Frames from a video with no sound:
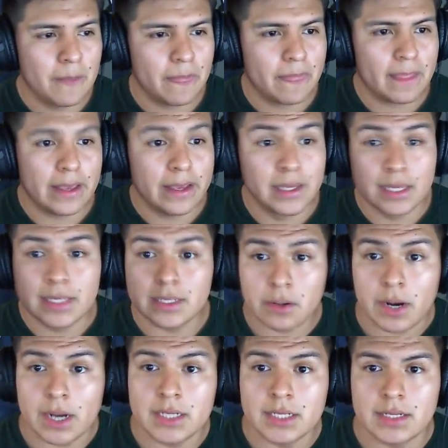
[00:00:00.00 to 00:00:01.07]
it's
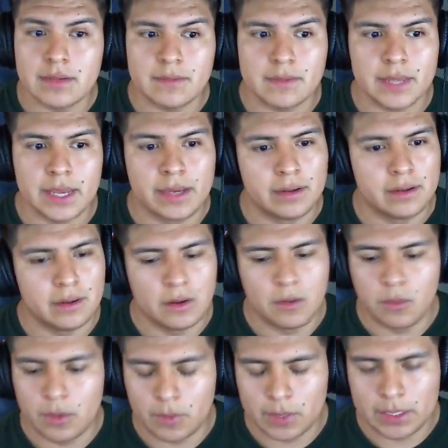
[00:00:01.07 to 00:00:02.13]
crazy. Like
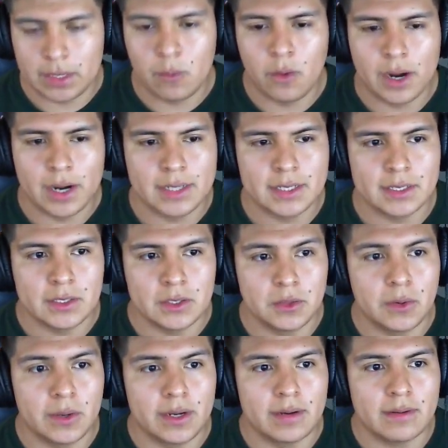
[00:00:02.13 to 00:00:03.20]
what they wanted to
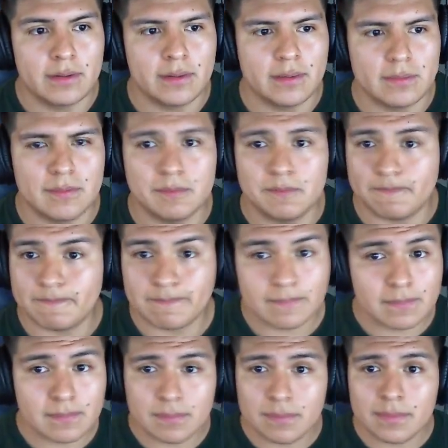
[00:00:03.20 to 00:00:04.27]
do, and
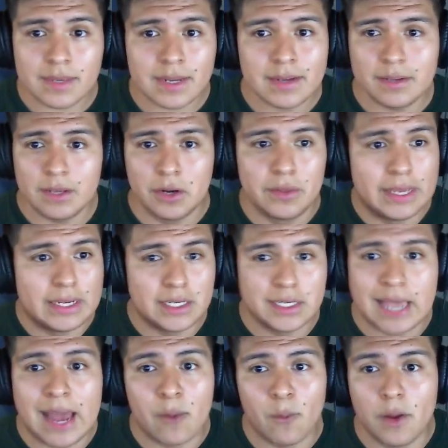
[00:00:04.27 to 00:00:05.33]
they just
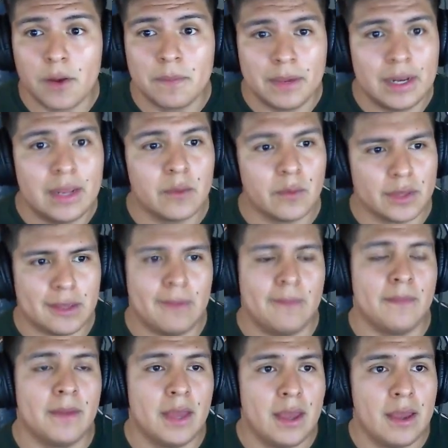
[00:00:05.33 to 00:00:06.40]
had one meeting with
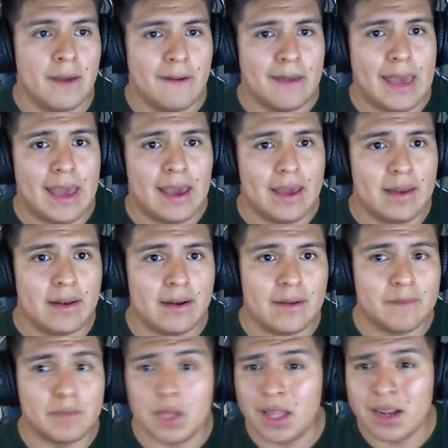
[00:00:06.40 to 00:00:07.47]
him, and
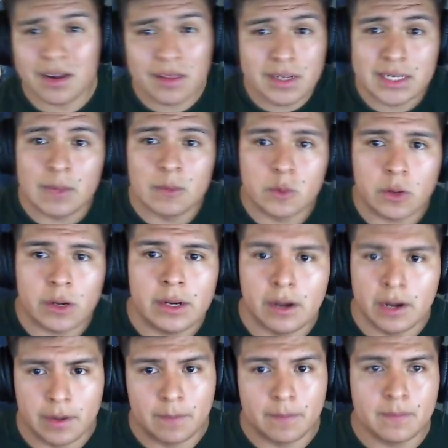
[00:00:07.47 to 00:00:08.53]
a lot of other teams were in
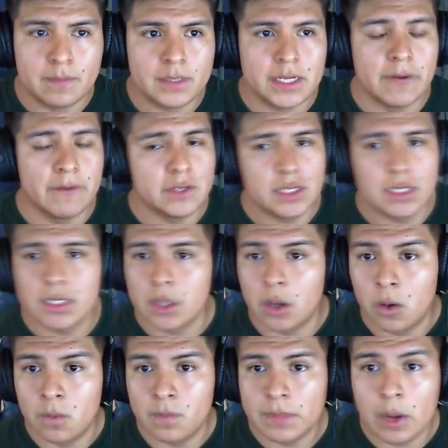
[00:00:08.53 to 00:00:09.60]
on him. San
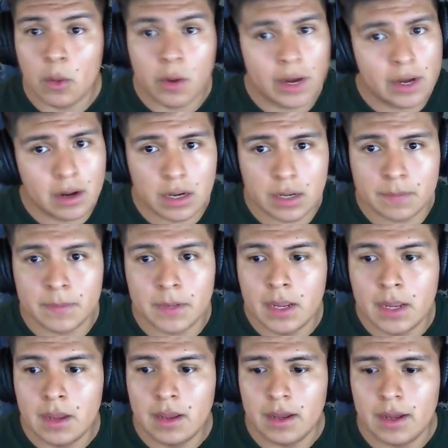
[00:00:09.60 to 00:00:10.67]
Francisco, they were in on
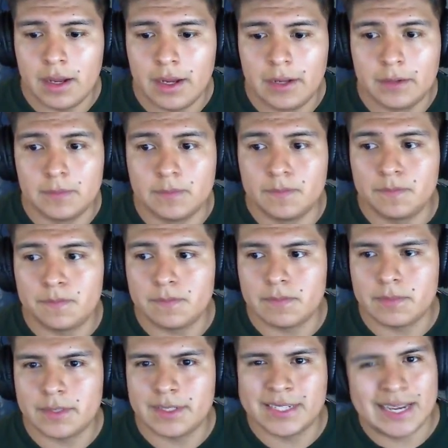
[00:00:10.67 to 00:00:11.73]
him.
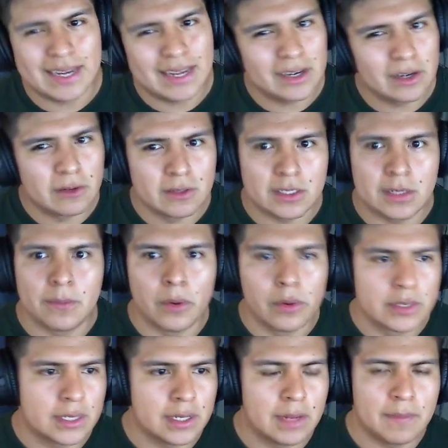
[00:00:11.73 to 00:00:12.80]
San Diego
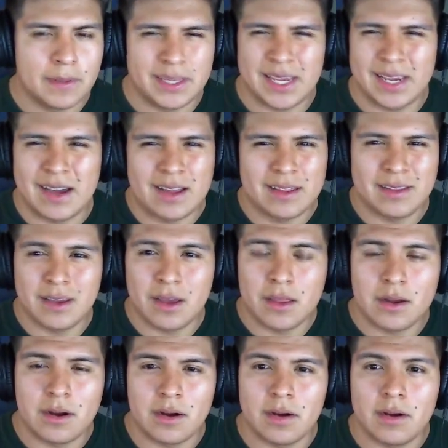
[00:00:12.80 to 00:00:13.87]
supposedly, but they got the
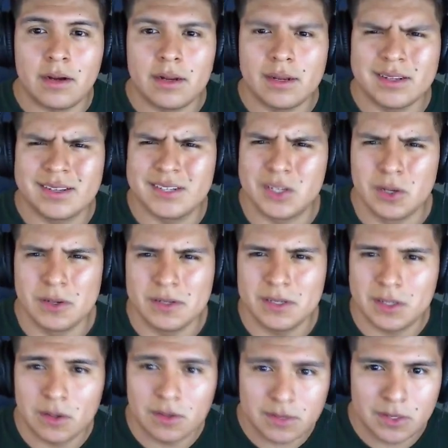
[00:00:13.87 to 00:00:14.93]
other
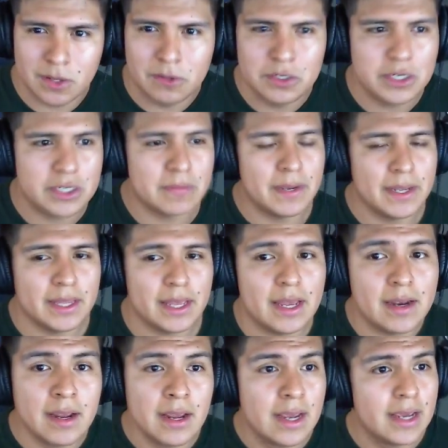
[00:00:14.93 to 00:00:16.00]
Soji or something like
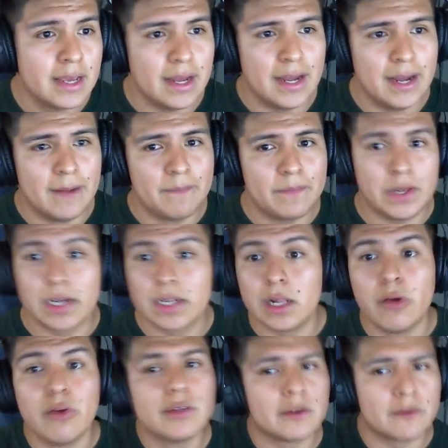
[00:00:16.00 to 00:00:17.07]
that, a
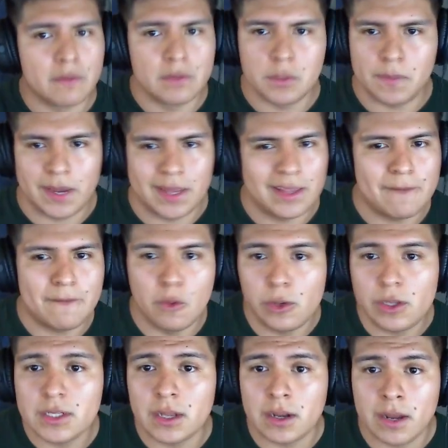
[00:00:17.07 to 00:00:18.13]
closer from Japan. They
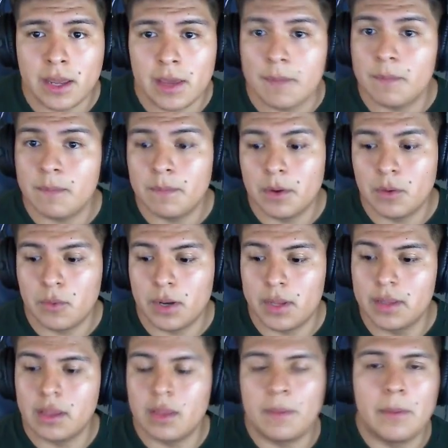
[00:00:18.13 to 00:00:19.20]
focused on him, but really
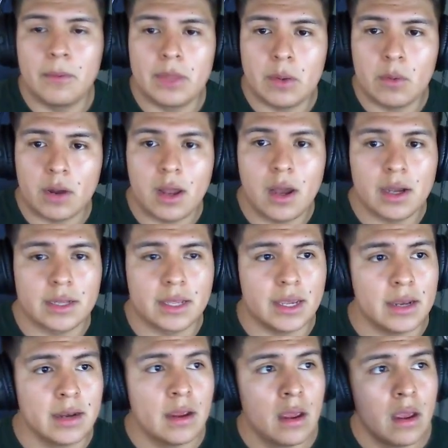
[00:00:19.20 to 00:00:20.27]
the other people that were locked
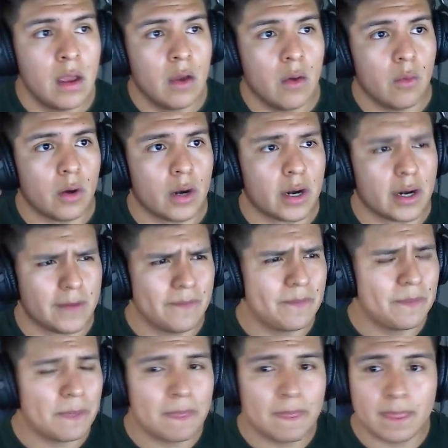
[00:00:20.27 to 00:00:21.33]
in were
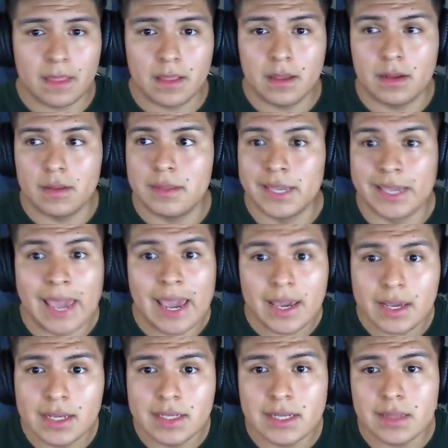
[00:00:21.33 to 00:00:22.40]
the
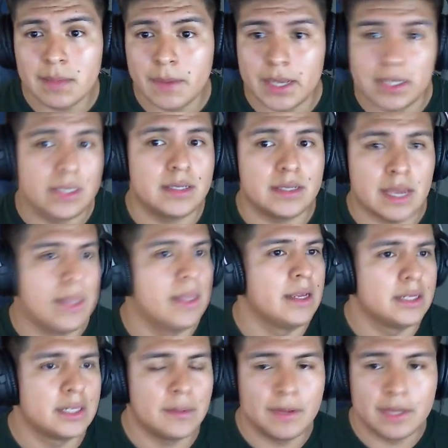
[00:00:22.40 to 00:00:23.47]
Yankees and the Mets. And
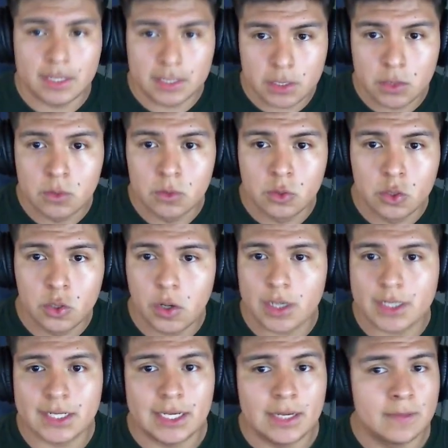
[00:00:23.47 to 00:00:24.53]
you talking about the two New
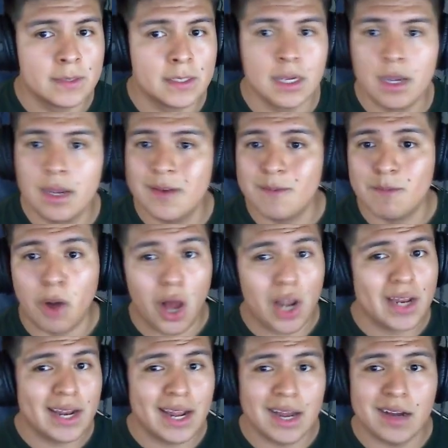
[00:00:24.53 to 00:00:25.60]
York teams
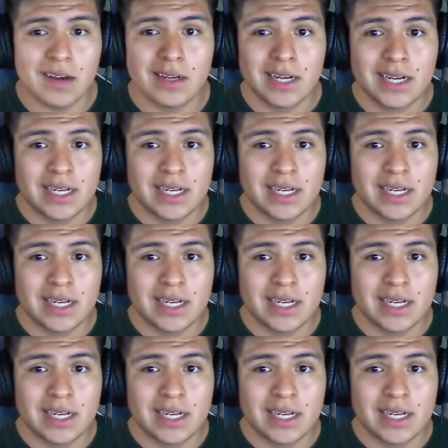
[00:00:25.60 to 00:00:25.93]
balling out.